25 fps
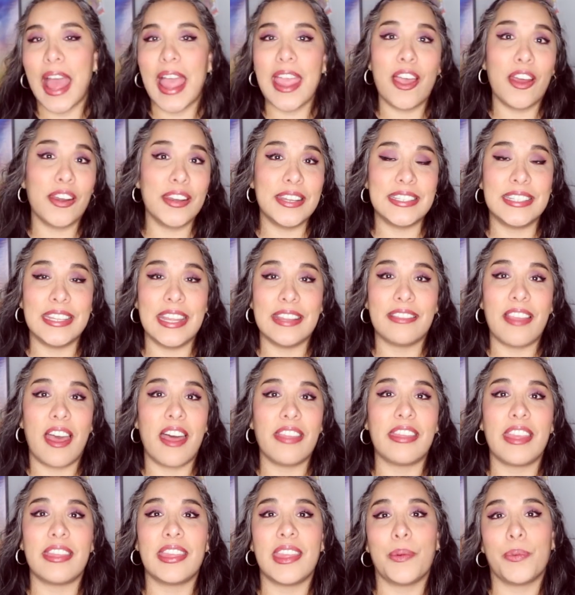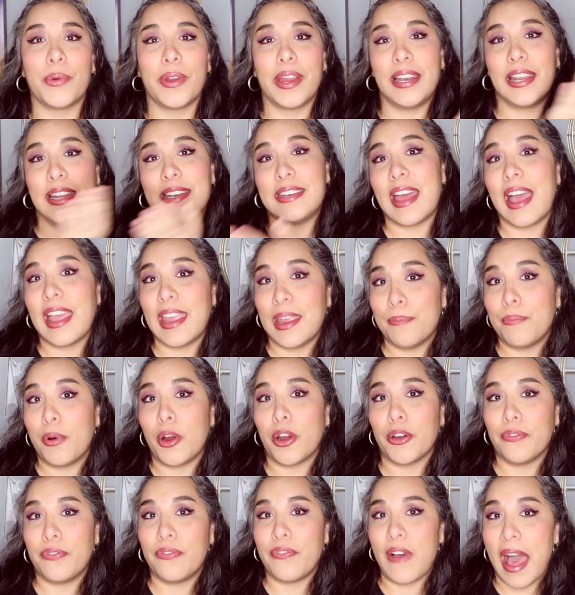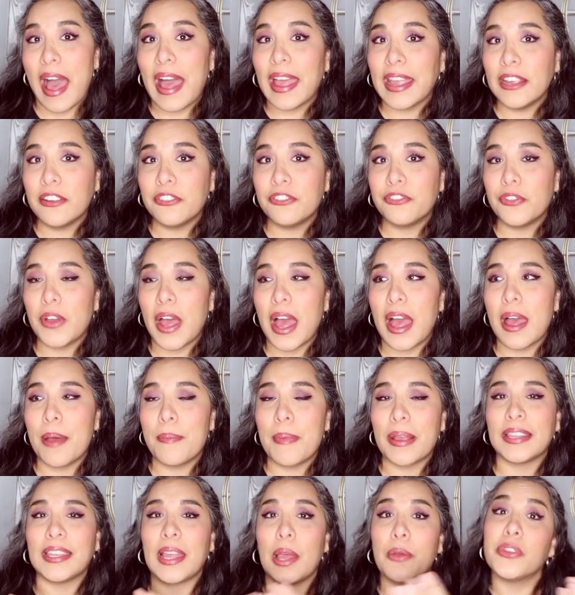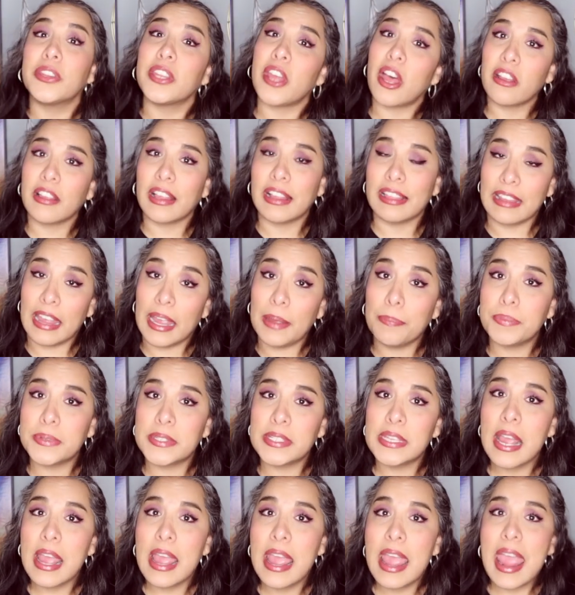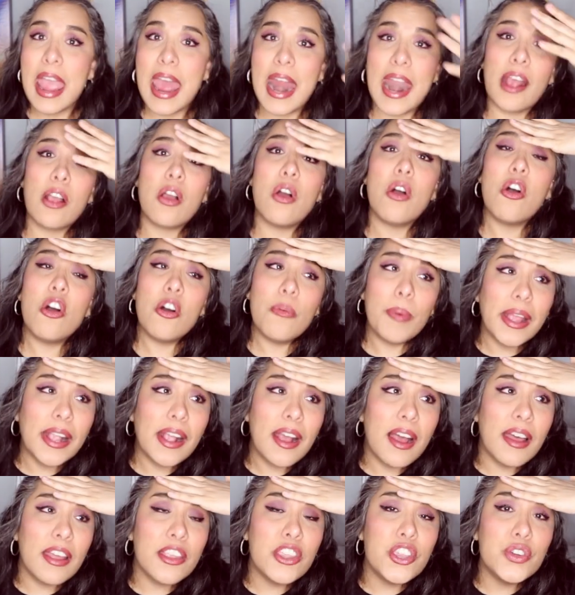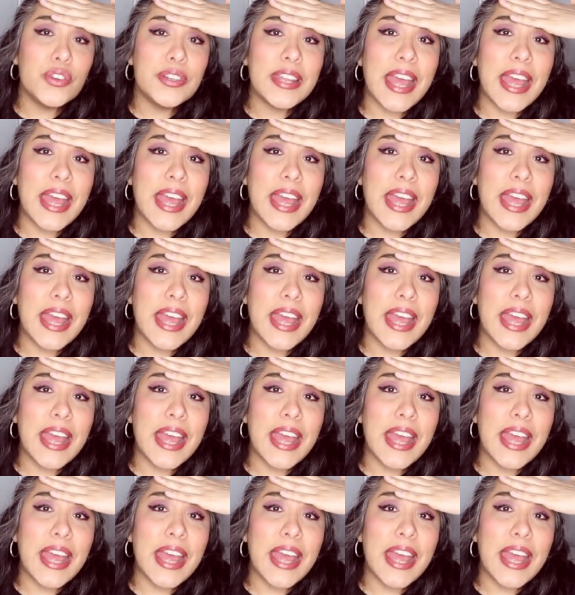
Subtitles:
I honestly thought that they were going to die in part 5 because I saw clips and I go, oh my god, you